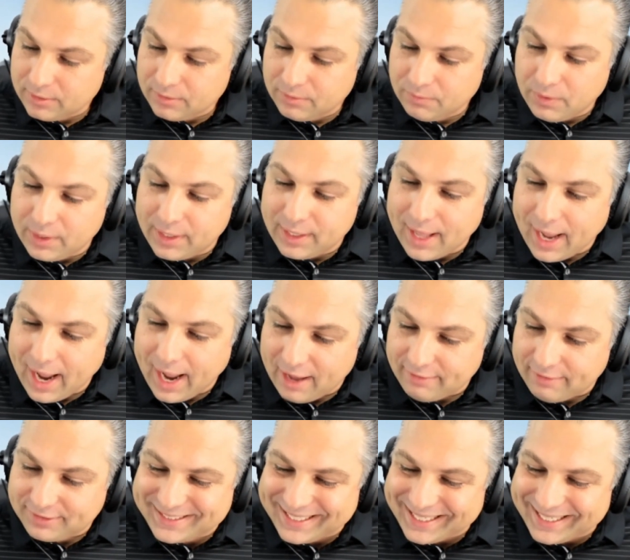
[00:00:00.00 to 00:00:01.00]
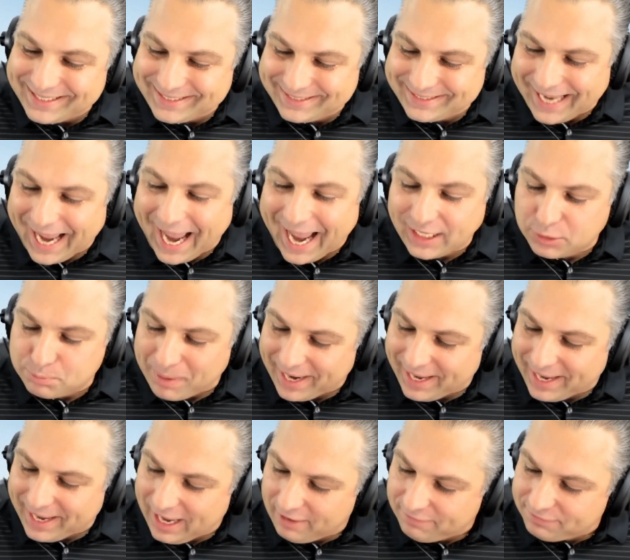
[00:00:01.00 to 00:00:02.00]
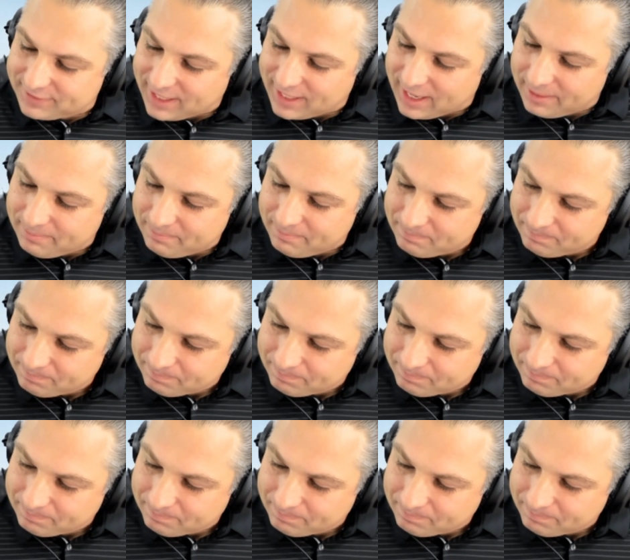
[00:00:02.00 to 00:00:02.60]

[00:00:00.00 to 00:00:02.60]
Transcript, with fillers: What did they have? Six sacks by halftime?